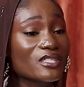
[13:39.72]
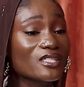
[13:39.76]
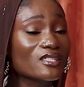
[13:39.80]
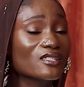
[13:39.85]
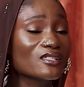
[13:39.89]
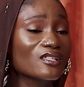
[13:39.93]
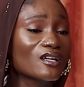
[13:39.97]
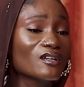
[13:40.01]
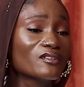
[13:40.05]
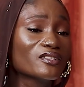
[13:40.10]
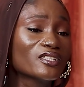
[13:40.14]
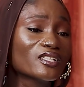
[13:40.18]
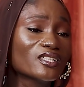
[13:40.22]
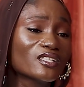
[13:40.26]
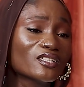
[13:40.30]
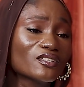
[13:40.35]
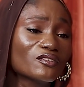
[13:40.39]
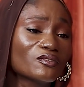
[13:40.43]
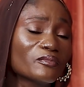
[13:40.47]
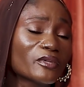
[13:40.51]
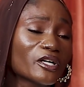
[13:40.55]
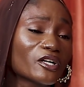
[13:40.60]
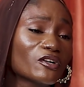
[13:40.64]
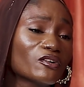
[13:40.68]
sitting down thinking,
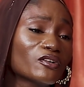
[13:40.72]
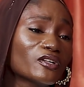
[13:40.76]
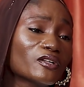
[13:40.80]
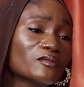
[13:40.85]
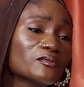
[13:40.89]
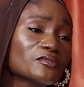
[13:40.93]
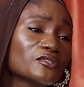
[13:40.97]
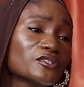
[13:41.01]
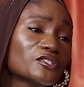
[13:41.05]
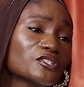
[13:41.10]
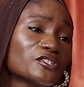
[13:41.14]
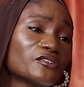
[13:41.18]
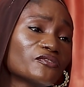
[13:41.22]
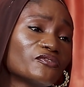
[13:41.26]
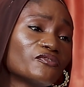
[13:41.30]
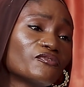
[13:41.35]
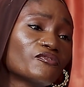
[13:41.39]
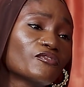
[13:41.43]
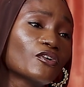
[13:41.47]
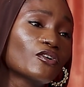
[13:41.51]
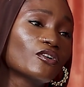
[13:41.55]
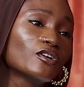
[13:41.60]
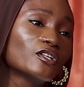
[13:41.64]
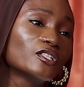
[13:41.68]
oh my God, I'm such a
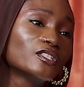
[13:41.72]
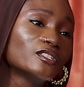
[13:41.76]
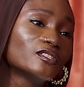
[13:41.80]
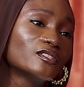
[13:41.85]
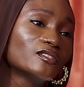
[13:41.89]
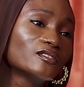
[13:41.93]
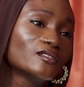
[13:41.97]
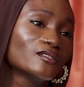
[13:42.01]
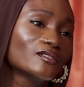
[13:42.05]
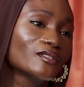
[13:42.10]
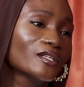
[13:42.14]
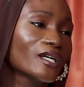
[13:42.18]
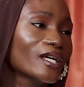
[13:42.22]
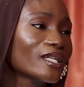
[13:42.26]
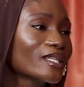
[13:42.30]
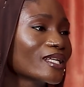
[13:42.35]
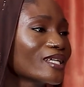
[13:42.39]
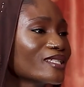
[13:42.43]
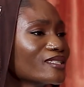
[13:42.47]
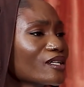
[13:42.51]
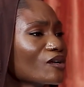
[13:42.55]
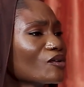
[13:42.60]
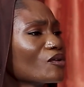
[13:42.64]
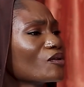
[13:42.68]
fraud, an
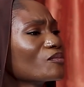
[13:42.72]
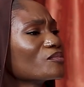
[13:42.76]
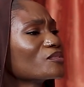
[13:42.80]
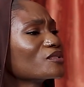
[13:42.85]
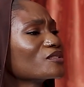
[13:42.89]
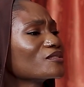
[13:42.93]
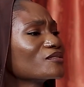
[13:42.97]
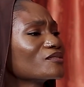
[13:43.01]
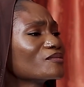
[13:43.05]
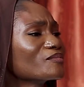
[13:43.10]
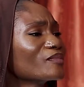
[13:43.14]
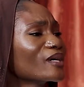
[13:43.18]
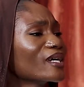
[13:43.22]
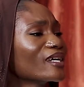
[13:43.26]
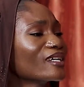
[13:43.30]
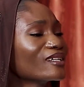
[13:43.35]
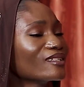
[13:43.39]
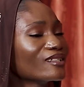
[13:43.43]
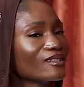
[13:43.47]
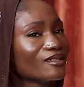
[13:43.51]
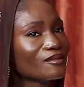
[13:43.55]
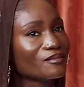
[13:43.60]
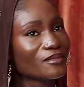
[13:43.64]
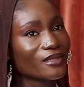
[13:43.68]
idea comes into my
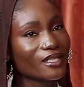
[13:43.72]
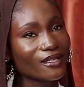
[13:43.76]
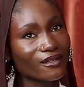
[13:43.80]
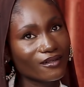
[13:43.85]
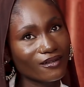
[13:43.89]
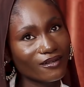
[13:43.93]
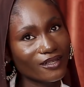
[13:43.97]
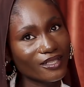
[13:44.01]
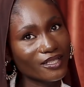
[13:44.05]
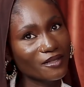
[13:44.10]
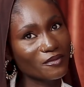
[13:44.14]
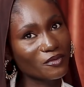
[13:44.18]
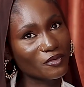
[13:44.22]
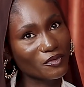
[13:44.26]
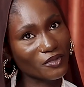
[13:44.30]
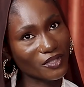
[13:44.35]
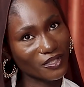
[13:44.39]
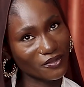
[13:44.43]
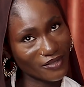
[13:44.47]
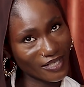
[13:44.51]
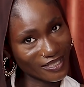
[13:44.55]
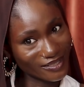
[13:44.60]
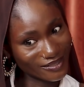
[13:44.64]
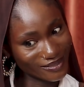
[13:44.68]
head and I'm like, oh, let me
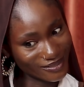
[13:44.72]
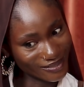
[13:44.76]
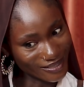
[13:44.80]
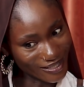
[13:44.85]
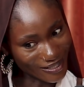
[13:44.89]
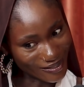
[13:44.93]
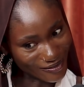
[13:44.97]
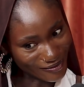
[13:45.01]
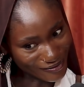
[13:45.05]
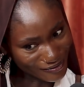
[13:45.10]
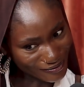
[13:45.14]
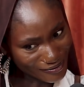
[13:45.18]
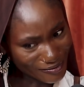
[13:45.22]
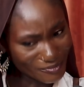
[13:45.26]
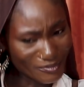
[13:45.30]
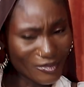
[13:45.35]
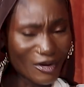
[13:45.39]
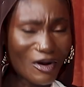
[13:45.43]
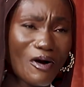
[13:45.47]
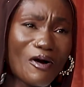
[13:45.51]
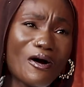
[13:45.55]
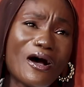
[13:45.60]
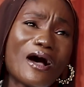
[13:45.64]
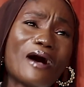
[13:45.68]
quickly write this down.
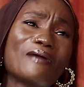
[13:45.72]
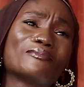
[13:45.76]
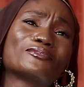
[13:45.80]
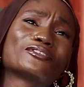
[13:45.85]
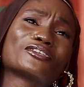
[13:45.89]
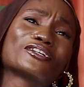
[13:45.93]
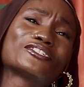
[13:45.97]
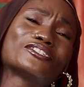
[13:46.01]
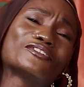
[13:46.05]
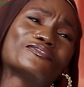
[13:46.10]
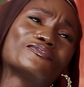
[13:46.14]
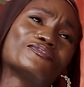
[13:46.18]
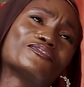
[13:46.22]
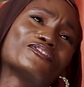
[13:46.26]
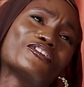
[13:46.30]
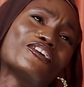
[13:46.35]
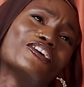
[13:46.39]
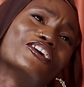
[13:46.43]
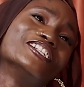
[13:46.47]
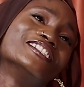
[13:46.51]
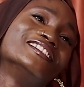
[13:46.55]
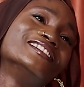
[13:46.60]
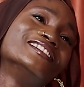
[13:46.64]
Oh, I'm such a fraud.